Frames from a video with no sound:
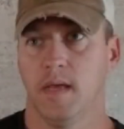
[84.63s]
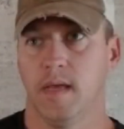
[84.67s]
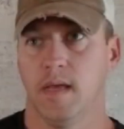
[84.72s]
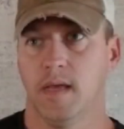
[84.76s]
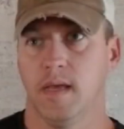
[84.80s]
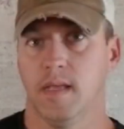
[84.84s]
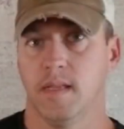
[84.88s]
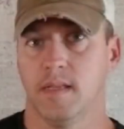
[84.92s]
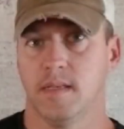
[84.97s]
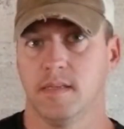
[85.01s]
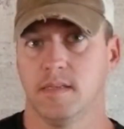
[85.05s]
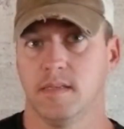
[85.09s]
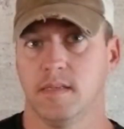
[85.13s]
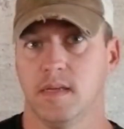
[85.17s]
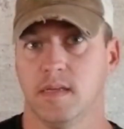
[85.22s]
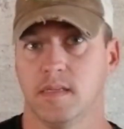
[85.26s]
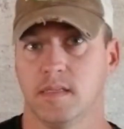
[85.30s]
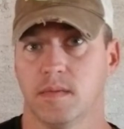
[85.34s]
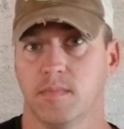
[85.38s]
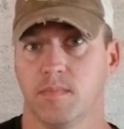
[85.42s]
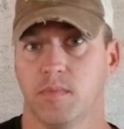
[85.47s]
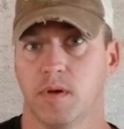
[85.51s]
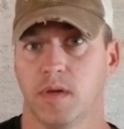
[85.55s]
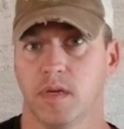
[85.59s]
It
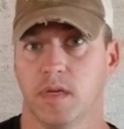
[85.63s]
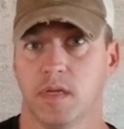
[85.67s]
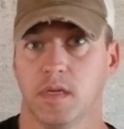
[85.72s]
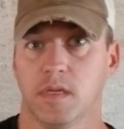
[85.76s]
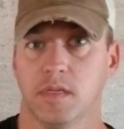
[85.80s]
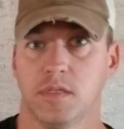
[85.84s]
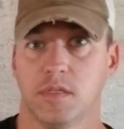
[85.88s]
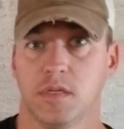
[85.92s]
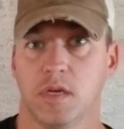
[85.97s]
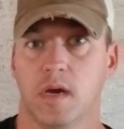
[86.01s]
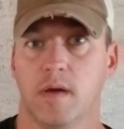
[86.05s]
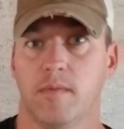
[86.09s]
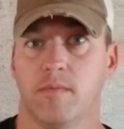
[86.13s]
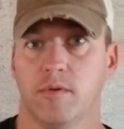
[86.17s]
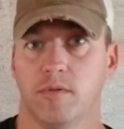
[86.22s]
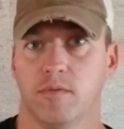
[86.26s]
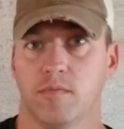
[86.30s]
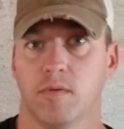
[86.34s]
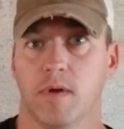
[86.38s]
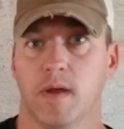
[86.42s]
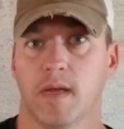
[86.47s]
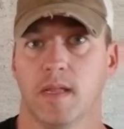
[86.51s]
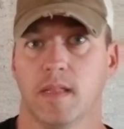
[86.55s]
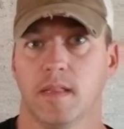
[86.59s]
does a pretty good job with
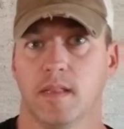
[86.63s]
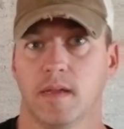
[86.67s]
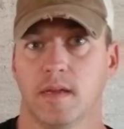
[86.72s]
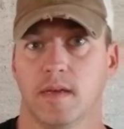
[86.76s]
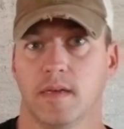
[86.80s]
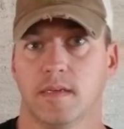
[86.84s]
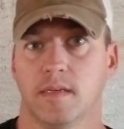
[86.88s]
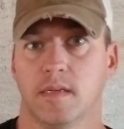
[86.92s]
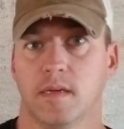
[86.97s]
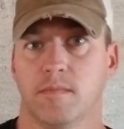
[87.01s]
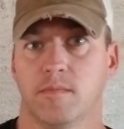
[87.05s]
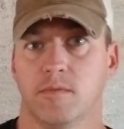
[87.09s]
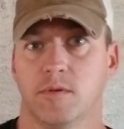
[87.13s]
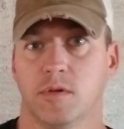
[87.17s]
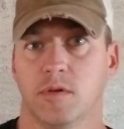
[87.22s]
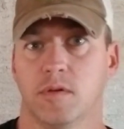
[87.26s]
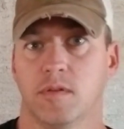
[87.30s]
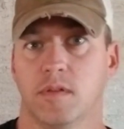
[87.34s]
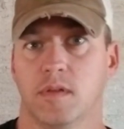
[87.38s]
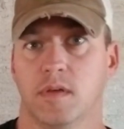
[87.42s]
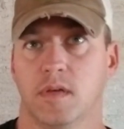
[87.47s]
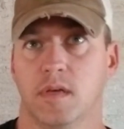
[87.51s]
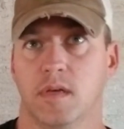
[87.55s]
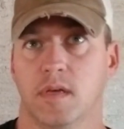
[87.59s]
regulating temperature.
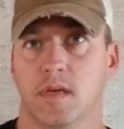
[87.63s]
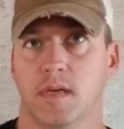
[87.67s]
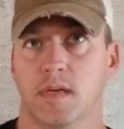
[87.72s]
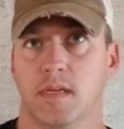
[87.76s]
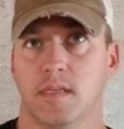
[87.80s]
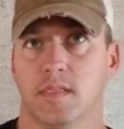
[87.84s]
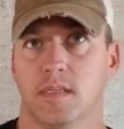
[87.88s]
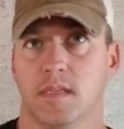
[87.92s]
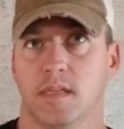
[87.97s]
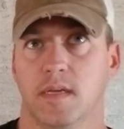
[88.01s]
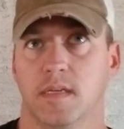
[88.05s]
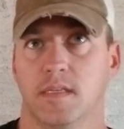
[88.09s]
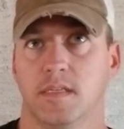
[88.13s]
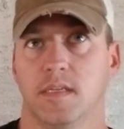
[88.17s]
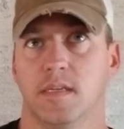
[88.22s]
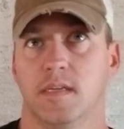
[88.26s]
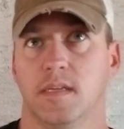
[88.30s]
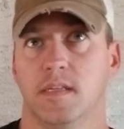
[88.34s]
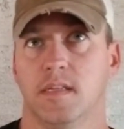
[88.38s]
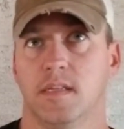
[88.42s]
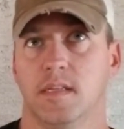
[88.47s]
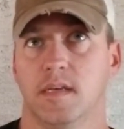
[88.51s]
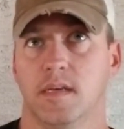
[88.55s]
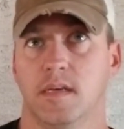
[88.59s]
The insulation
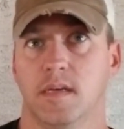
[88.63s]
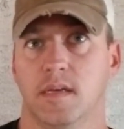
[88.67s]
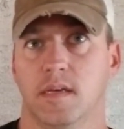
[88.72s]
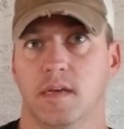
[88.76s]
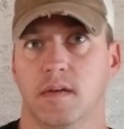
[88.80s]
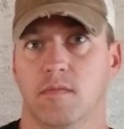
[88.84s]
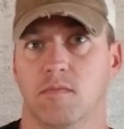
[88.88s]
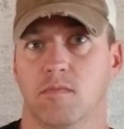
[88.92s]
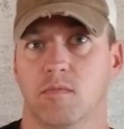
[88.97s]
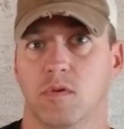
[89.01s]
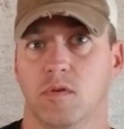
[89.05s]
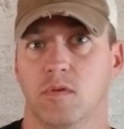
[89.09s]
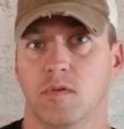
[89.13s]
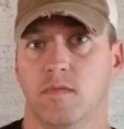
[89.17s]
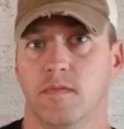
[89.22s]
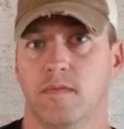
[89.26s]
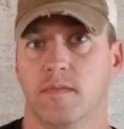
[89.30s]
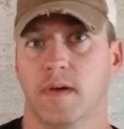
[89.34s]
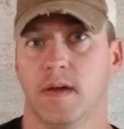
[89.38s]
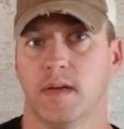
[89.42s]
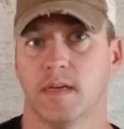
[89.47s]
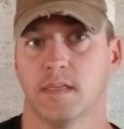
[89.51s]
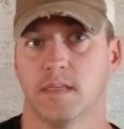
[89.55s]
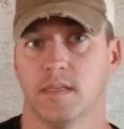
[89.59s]
in the roof
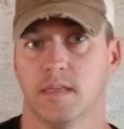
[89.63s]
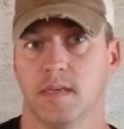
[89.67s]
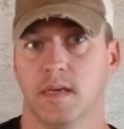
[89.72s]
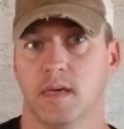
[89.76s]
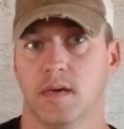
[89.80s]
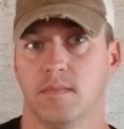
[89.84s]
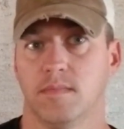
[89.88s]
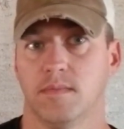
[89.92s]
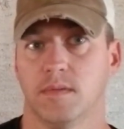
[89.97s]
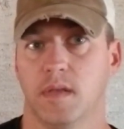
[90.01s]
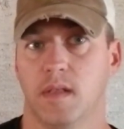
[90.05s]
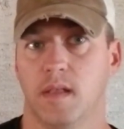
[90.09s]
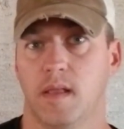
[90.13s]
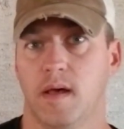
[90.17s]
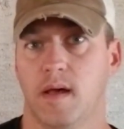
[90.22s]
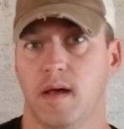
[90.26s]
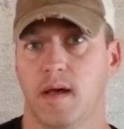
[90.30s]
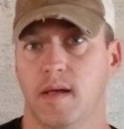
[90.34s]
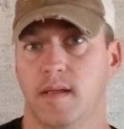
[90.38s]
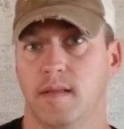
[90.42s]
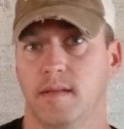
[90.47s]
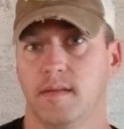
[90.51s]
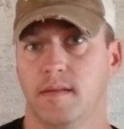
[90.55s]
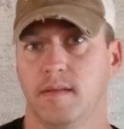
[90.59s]
actually helps a lot.
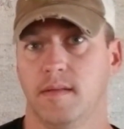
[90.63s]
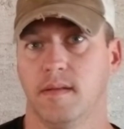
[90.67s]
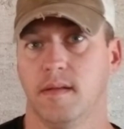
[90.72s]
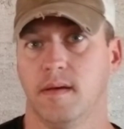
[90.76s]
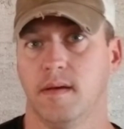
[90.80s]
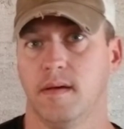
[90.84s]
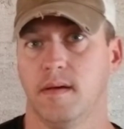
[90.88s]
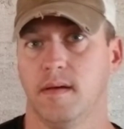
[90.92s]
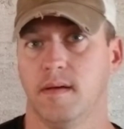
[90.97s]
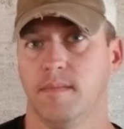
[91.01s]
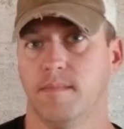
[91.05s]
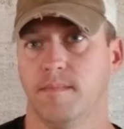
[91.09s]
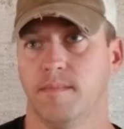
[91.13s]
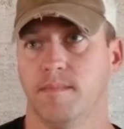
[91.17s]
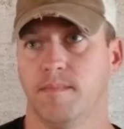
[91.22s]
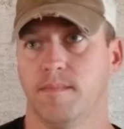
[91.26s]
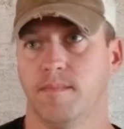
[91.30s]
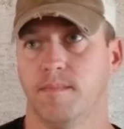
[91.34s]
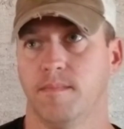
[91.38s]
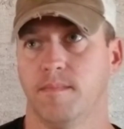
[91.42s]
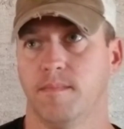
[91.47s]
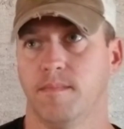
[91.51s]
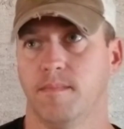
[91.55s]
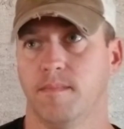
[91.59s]

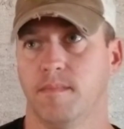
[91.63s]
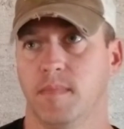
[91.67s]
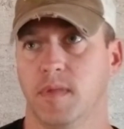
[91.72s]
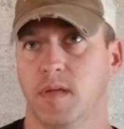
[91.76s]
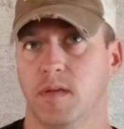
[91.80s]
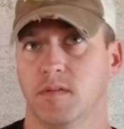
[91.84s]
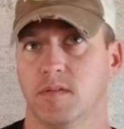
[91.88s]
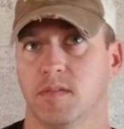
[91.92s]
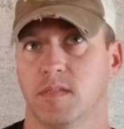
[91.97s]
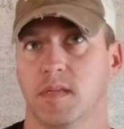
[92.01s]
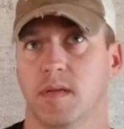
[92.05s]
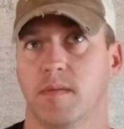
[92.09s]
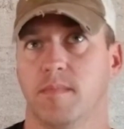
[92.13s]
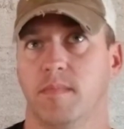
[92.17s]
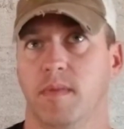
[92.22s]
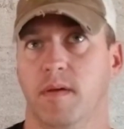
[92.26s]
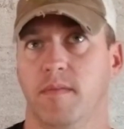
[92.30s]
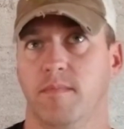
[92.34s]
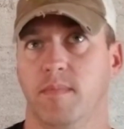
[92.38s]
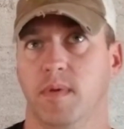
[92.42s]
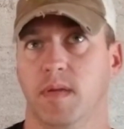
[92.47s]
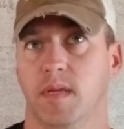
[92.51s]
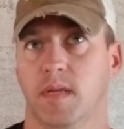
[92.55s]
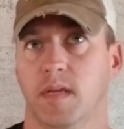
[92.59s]
Um, that was something
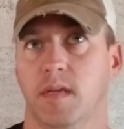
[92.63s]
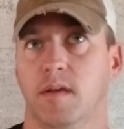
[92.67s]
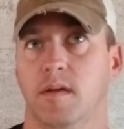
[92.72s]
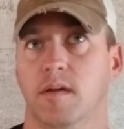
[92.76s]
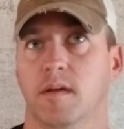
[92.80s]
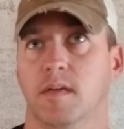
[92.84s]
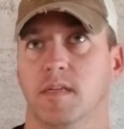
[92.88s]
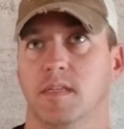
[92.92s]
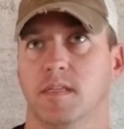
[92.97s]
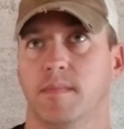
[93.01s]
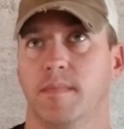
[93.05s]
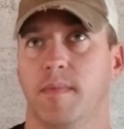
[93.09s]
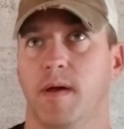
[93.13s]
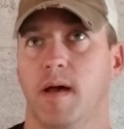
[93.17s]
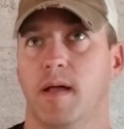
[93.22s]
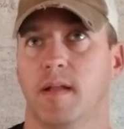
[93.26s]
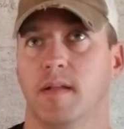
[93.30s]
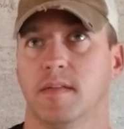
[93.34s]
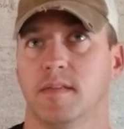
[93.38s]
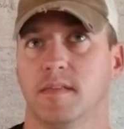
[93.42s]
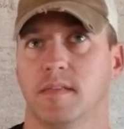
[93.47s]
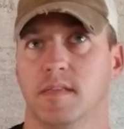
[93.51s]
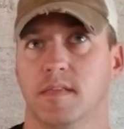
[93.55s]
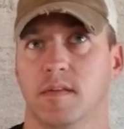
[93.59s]
I've been curious about.
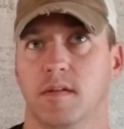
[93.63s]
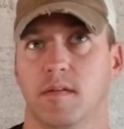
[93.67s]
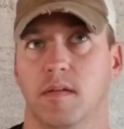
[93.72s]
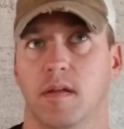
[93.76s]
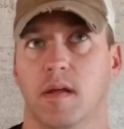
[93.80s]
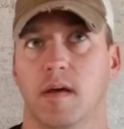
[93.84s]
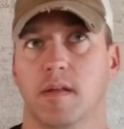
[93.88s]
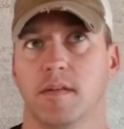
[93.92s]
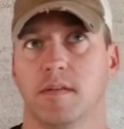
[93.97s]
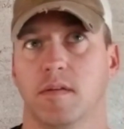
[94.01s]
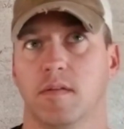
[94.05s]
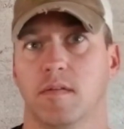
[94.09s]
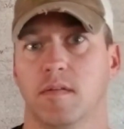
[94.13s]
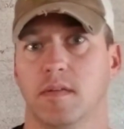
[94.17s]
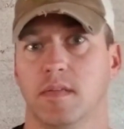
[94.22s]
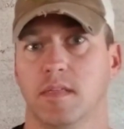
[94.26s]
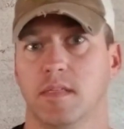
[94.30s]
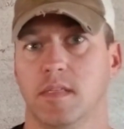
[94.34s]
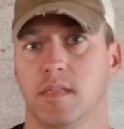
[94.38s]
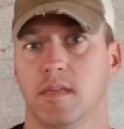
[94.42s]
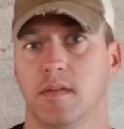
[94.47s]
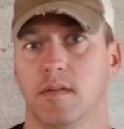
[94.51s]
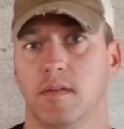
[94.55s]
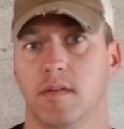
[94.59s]
It's still not totally
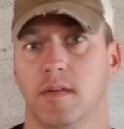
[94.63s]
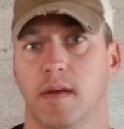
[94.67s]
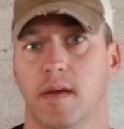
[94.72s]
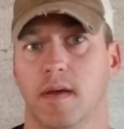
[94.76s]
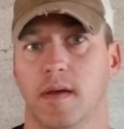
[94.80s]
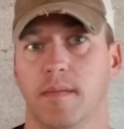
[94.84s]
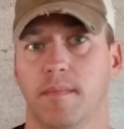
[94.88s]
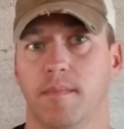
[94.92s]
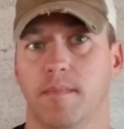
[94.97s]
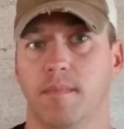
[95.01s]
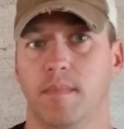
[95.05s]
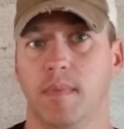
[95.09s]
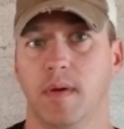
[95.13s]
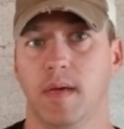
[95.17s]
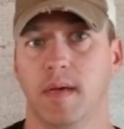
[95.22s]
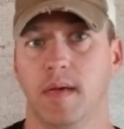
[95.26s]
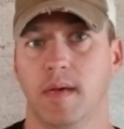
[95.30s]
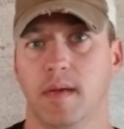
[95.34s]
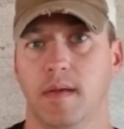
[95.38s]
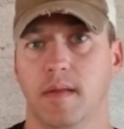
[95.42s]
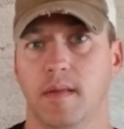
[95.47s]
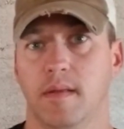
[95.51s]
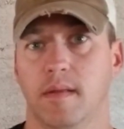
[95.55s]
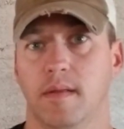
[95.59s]
sealed up,
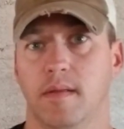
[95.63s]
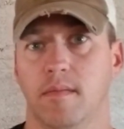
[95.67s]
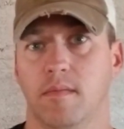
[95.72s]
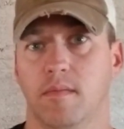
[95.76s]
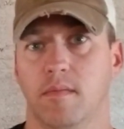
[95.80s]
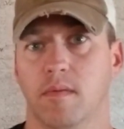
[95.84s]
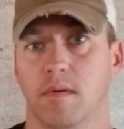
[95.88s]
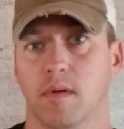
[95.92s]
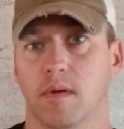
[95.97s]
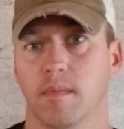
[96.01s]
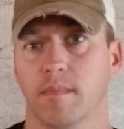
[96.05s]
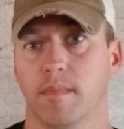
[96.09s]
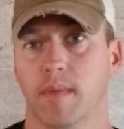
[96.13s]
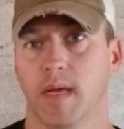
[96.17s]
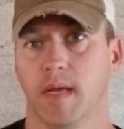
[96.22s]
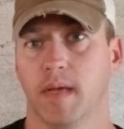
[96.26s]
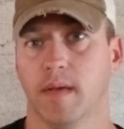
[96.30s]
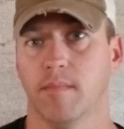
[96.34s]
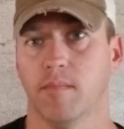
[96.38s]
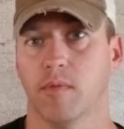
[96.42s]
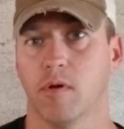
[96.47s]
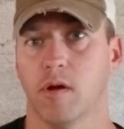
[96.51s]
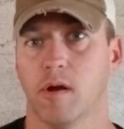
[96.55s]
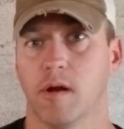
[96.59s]
but we're
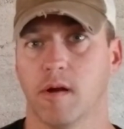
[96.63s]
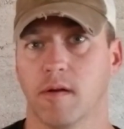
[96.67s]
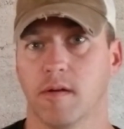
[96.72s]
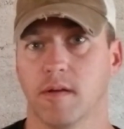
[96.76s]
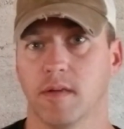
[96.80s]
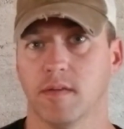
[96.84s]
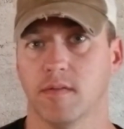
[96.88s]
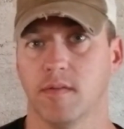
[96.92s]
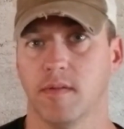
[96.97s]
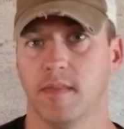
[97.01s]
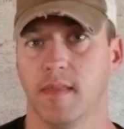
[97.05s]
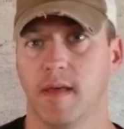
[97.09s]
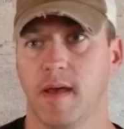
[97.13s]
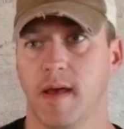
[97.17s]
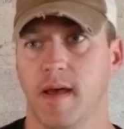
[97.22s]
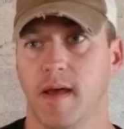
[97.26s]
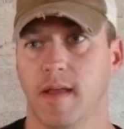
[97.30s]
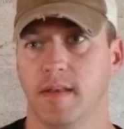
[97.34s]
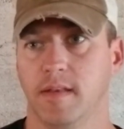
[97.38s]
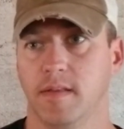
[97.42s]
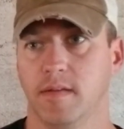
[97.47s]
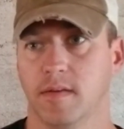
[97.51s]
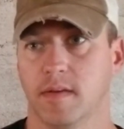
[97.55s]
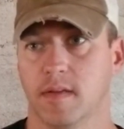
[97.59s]
making progress with that
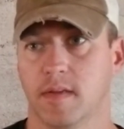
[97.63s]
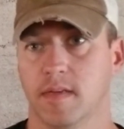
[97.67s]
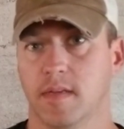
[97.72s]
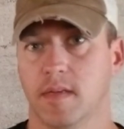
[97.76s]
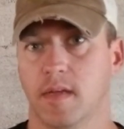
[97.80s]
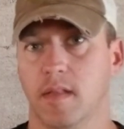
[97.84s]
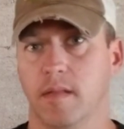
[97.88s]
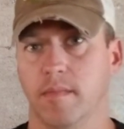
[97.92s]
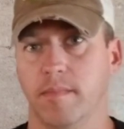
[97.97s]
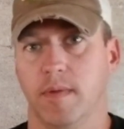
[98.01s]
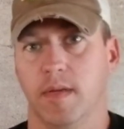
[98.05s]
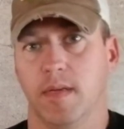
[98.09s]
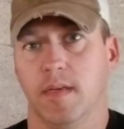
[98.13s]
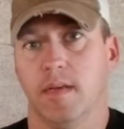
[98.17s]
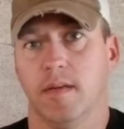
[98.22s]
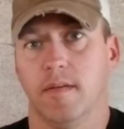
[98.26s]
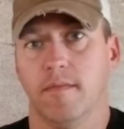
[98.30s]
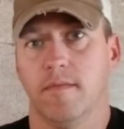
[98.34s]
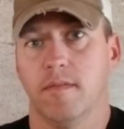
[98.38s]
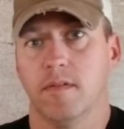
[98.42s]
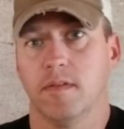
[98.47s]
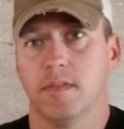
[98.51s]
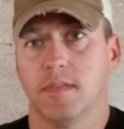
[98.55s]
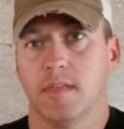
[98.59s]
and you can tell a big
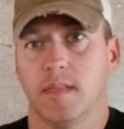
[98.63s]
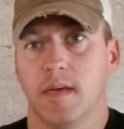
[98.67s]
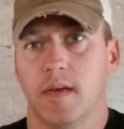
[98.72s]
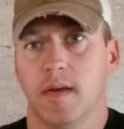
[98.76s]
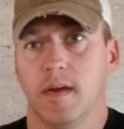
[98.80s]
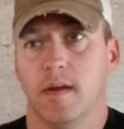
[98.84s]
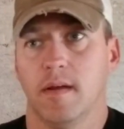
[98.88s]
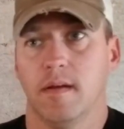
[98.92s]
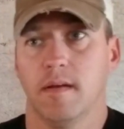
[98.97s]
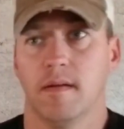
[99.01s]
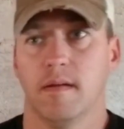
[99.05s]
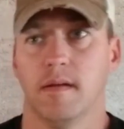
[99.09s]
difference there.